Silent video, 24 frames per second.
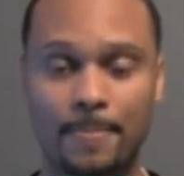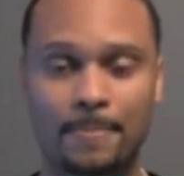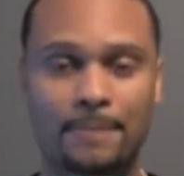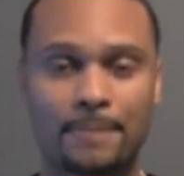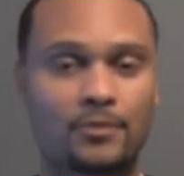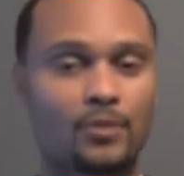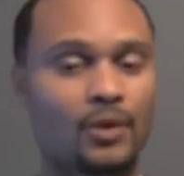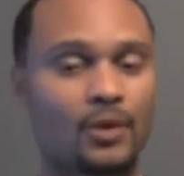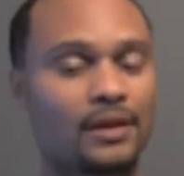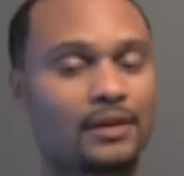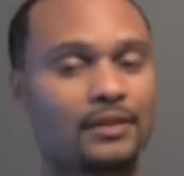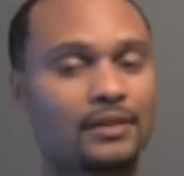
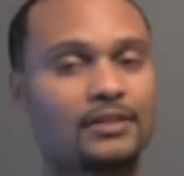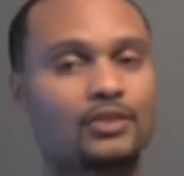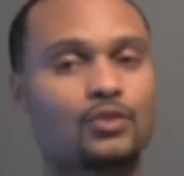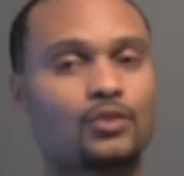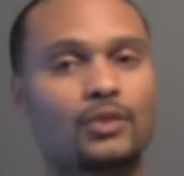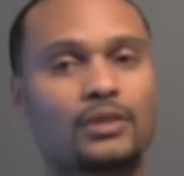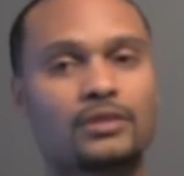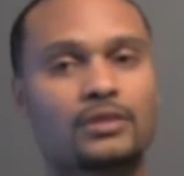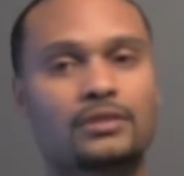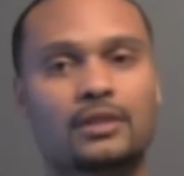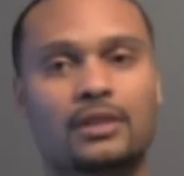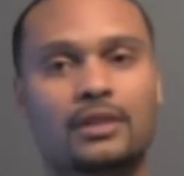So I get this
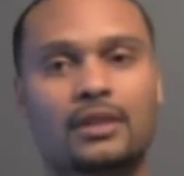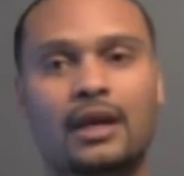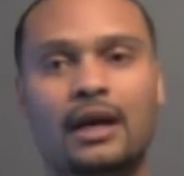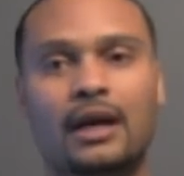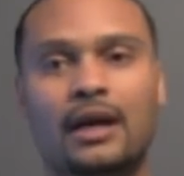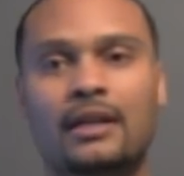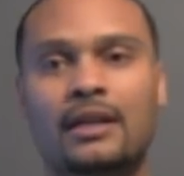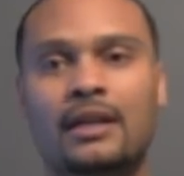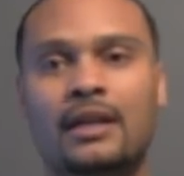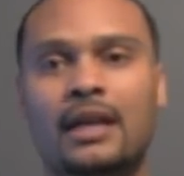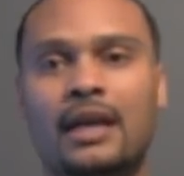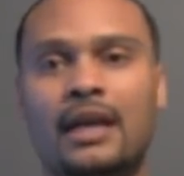question a
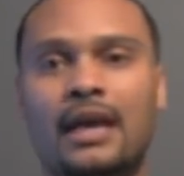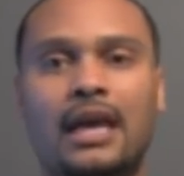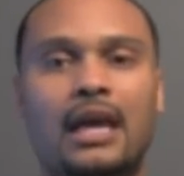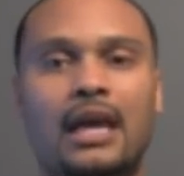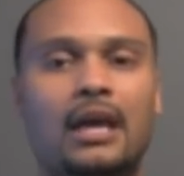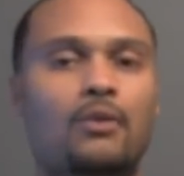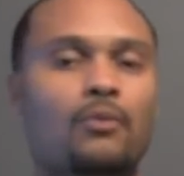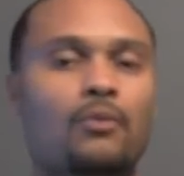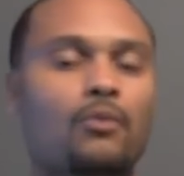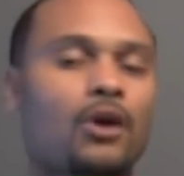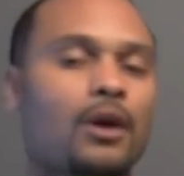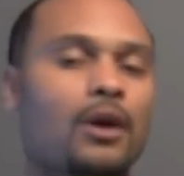lot. Hey,
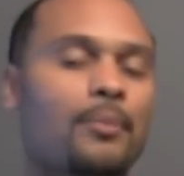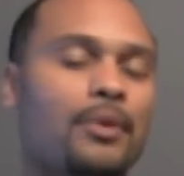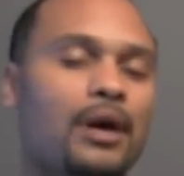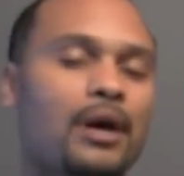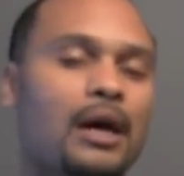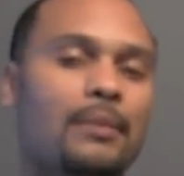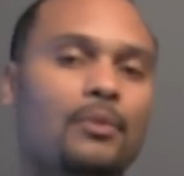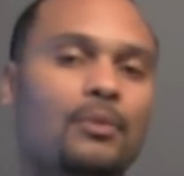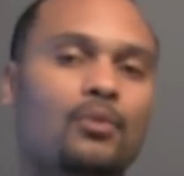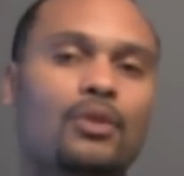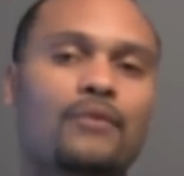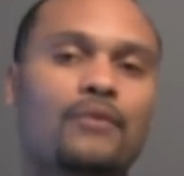Juan
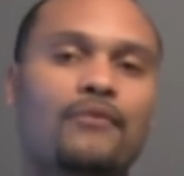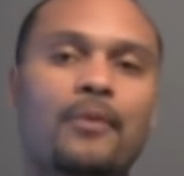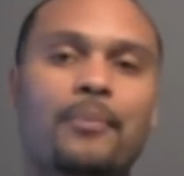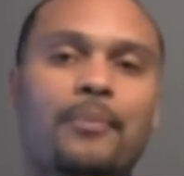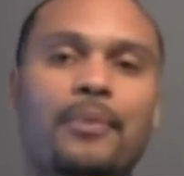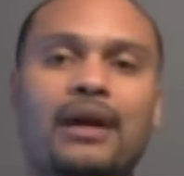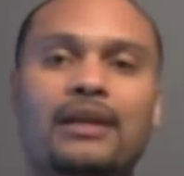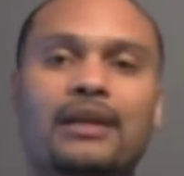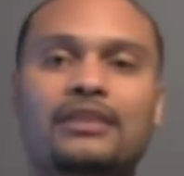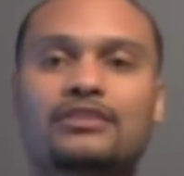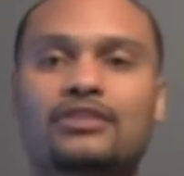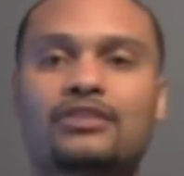Pablo, what if I
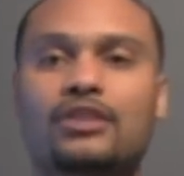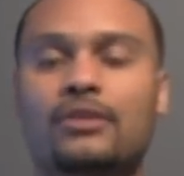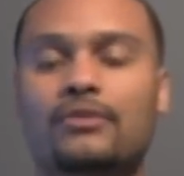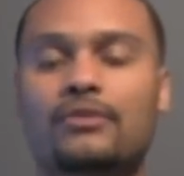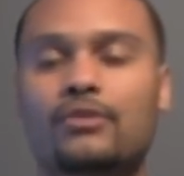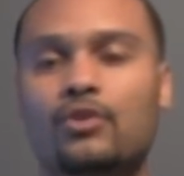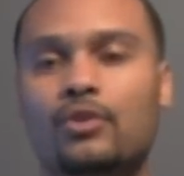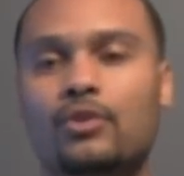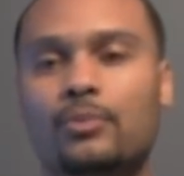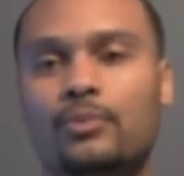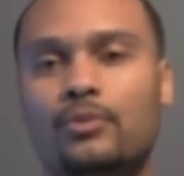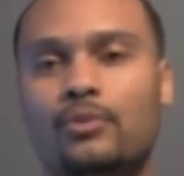buy a shell
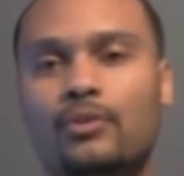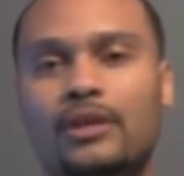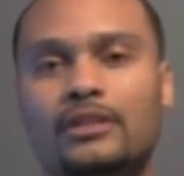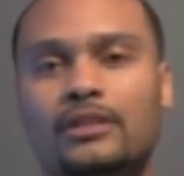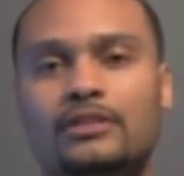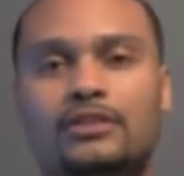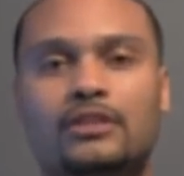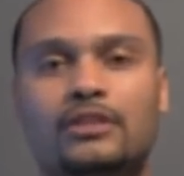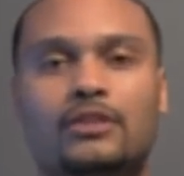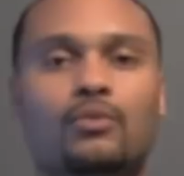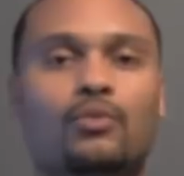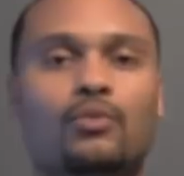
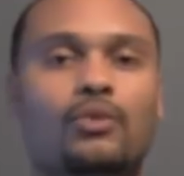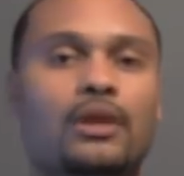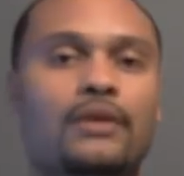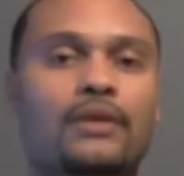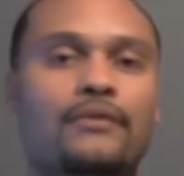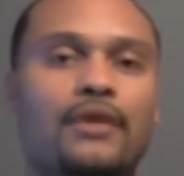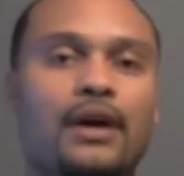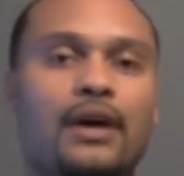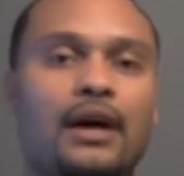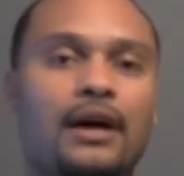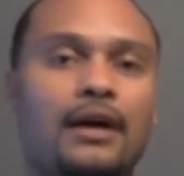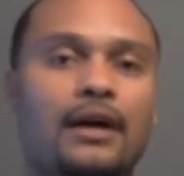corporation? What
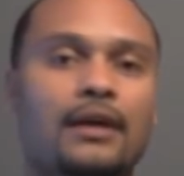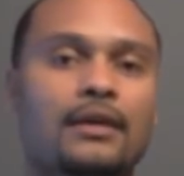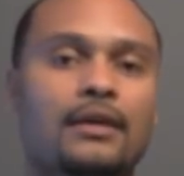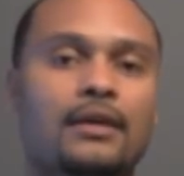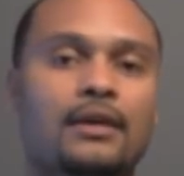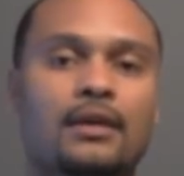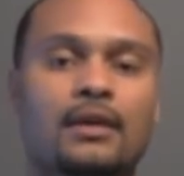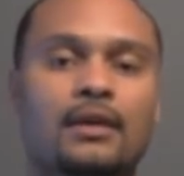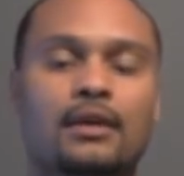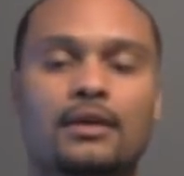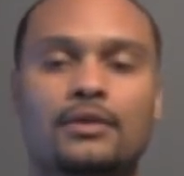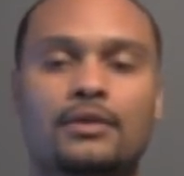if I
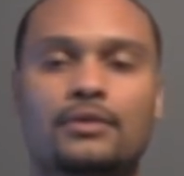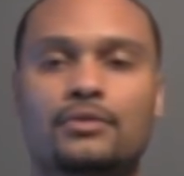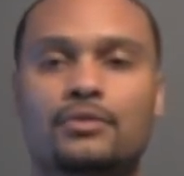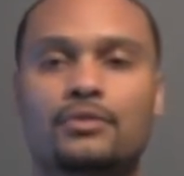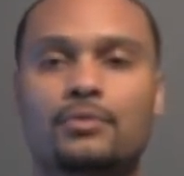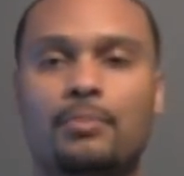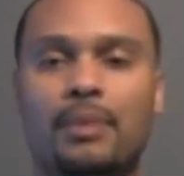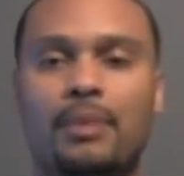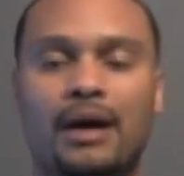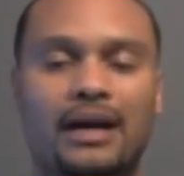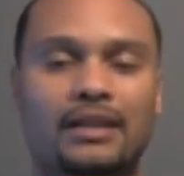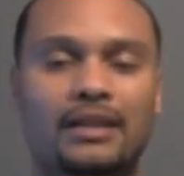
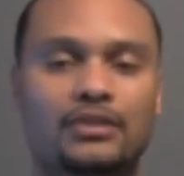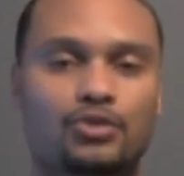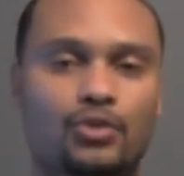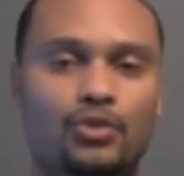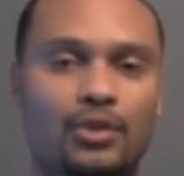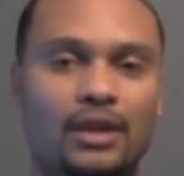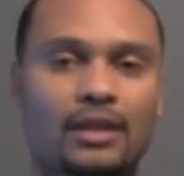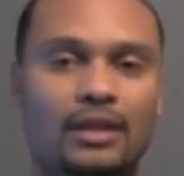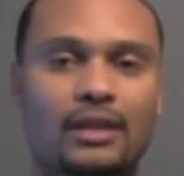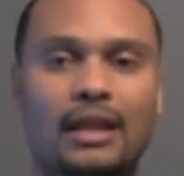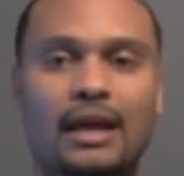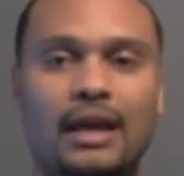buy a
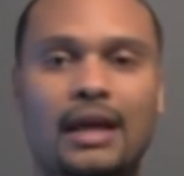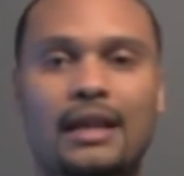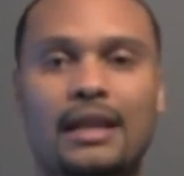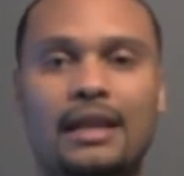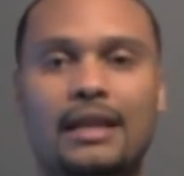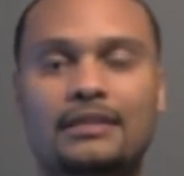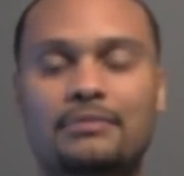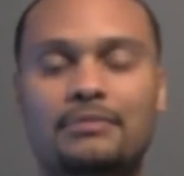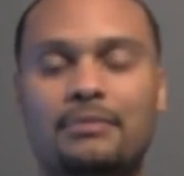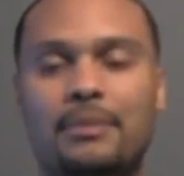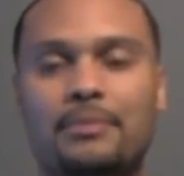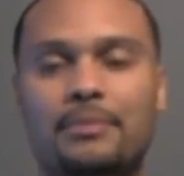trade line,
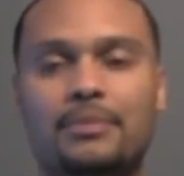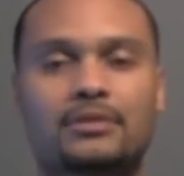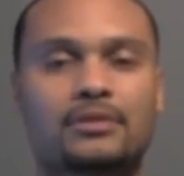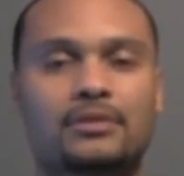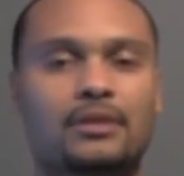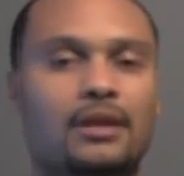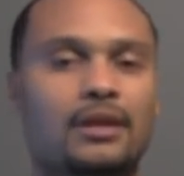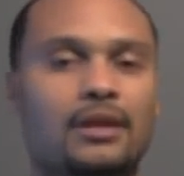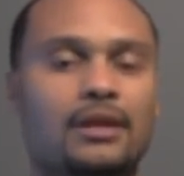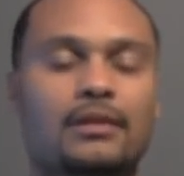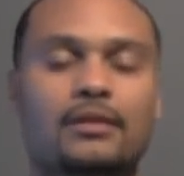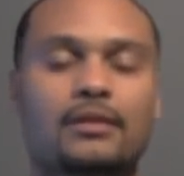add to my business,
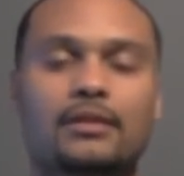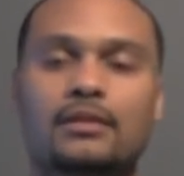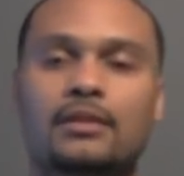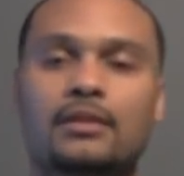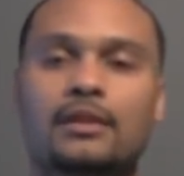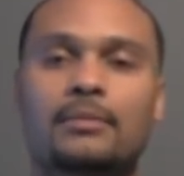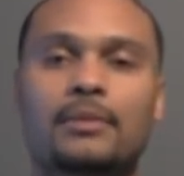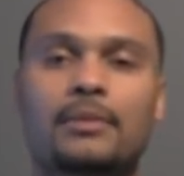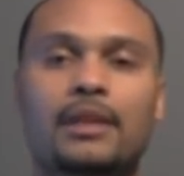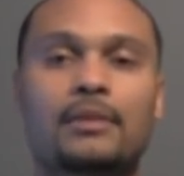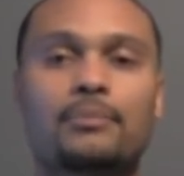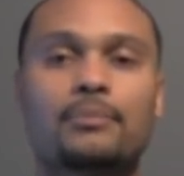all that?
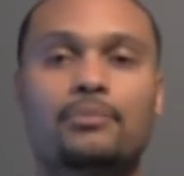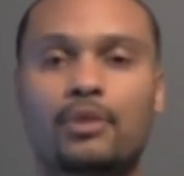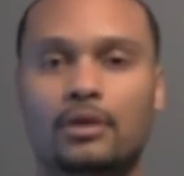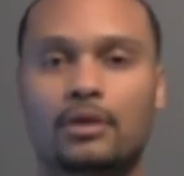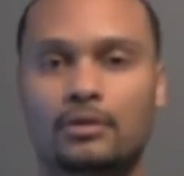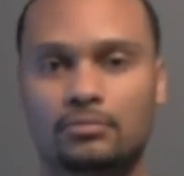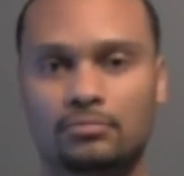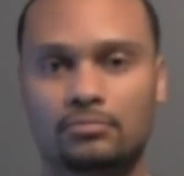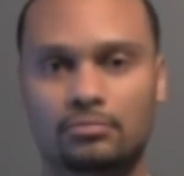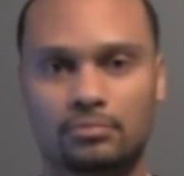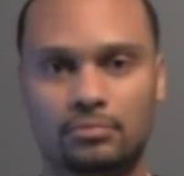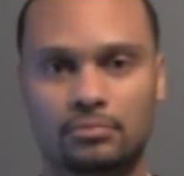I'm like,
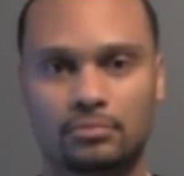bro,